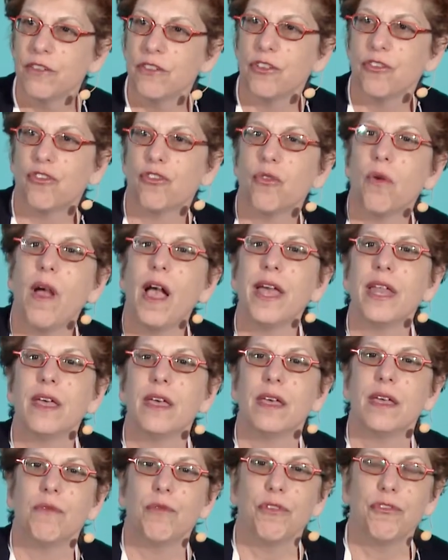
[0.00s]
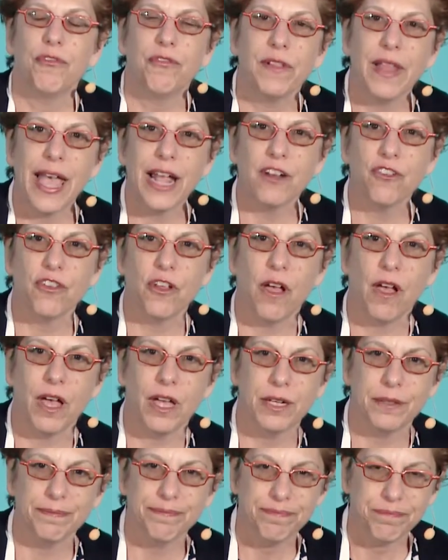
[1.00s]
to try to reflect
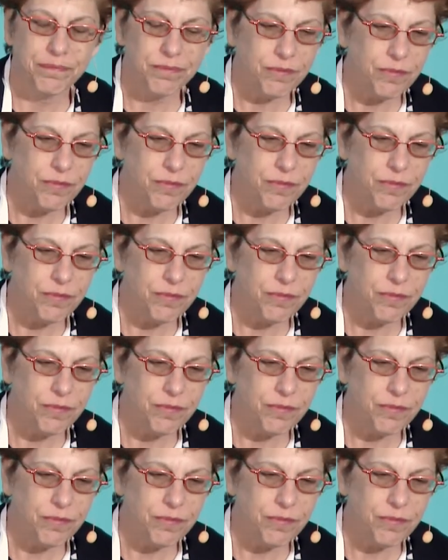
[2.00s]
on